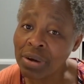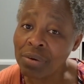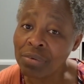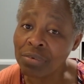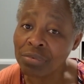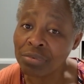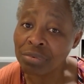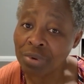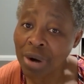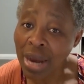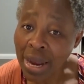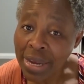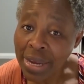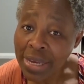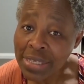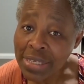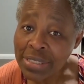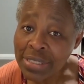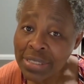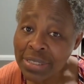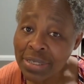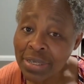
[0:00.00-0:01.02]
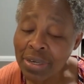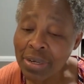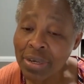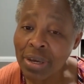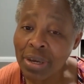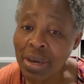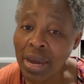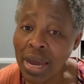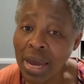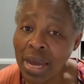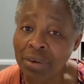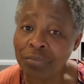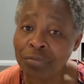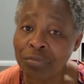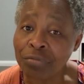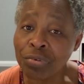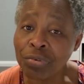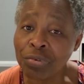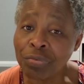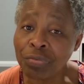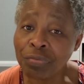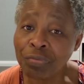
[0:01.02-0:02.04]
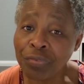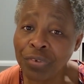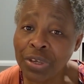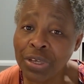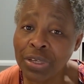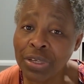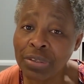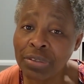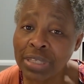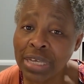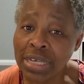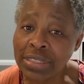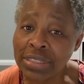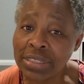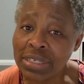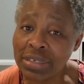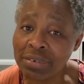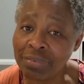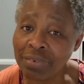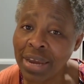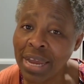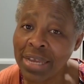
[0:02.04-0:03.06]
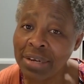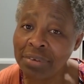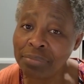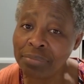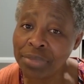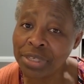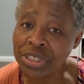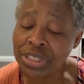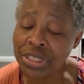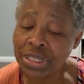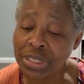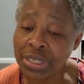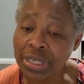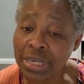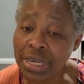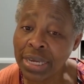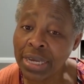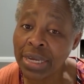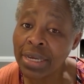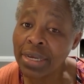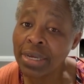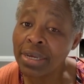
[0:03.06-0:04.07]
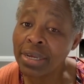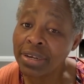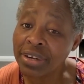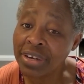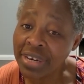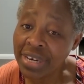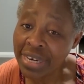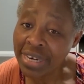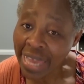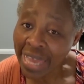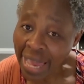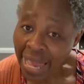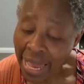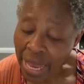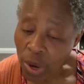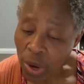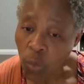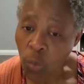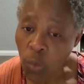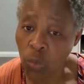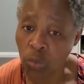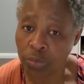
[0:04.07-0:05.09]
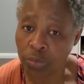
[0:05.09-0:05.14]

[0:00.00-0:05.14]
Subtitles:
rise, and fulfill that divine mission now.